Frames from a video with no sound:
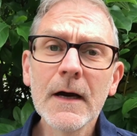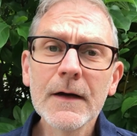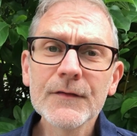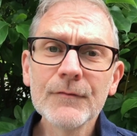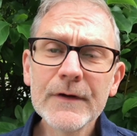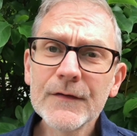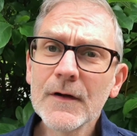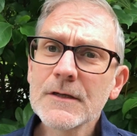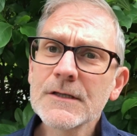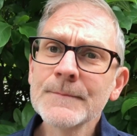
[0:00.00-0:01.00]
some
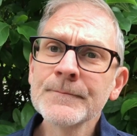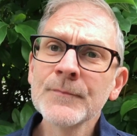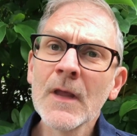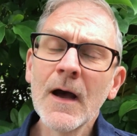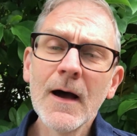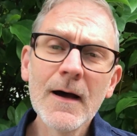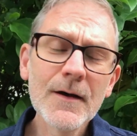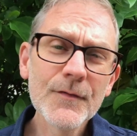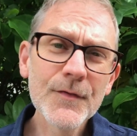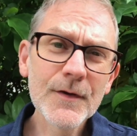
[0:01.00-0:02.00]
research
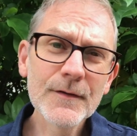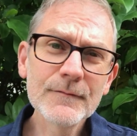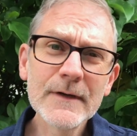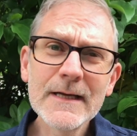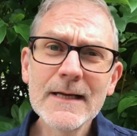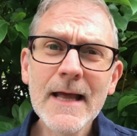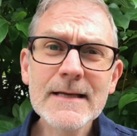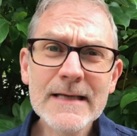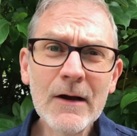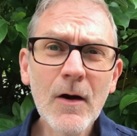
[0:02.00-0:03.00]
that really
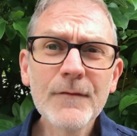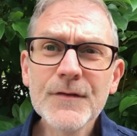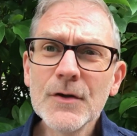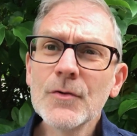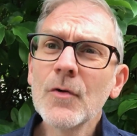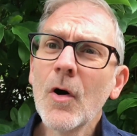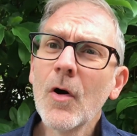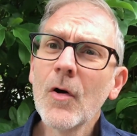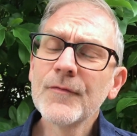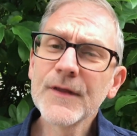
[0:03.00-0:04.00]
lays out our view
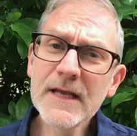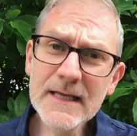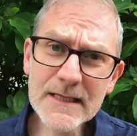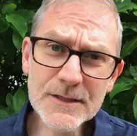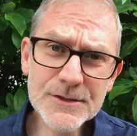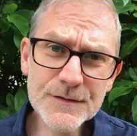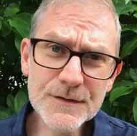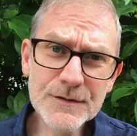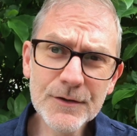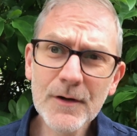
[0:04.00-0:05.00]
of the key issues
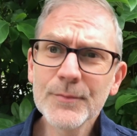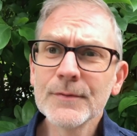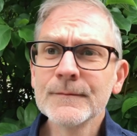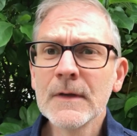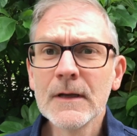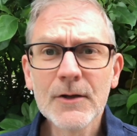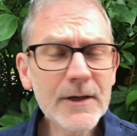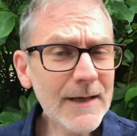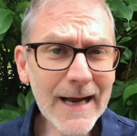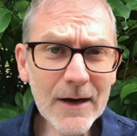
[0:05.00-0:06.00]
in Europe,
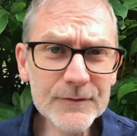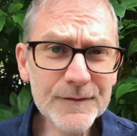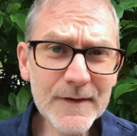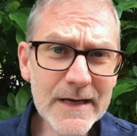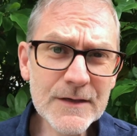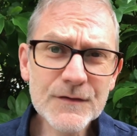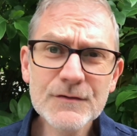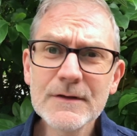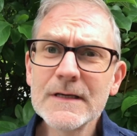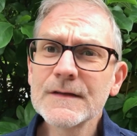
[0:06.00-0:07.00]
looking at how different
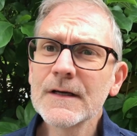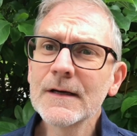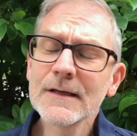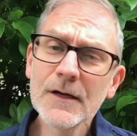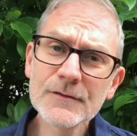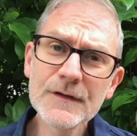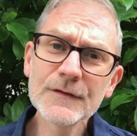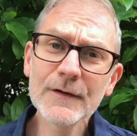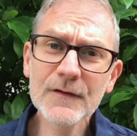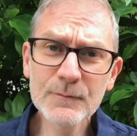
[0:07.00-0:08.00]
industries and
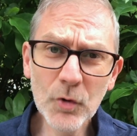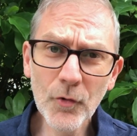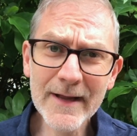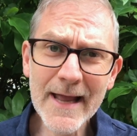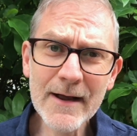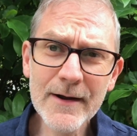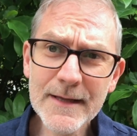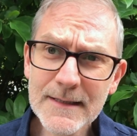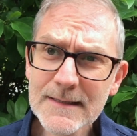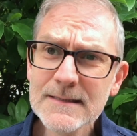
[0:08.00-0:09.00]
countries are exploring AI
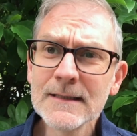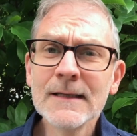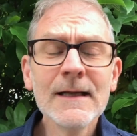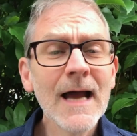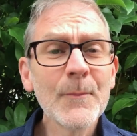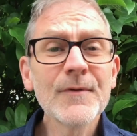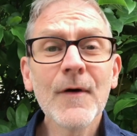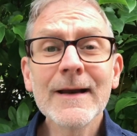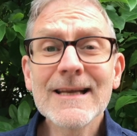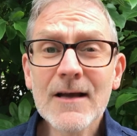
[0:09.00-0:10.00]
ethics and
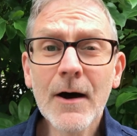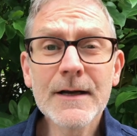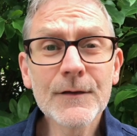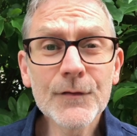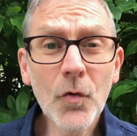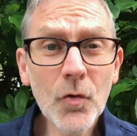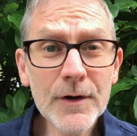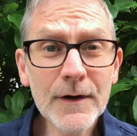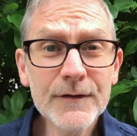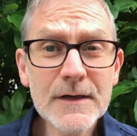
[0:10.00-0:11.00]
providing guidance for
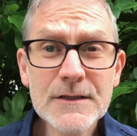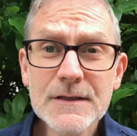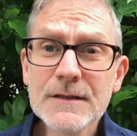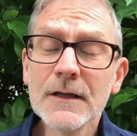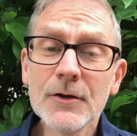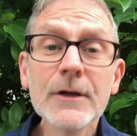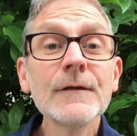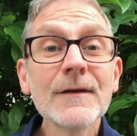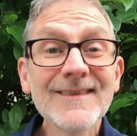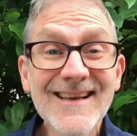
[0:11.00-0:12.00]
organisations
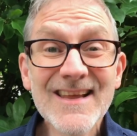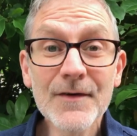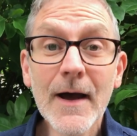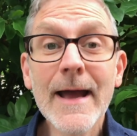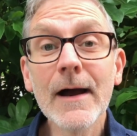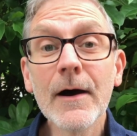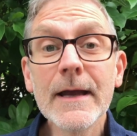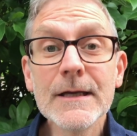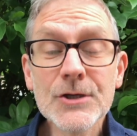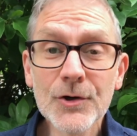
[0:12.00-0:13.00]
looking to deliver AI
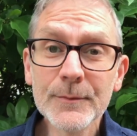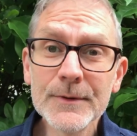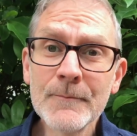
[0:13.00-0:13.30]
in Europe.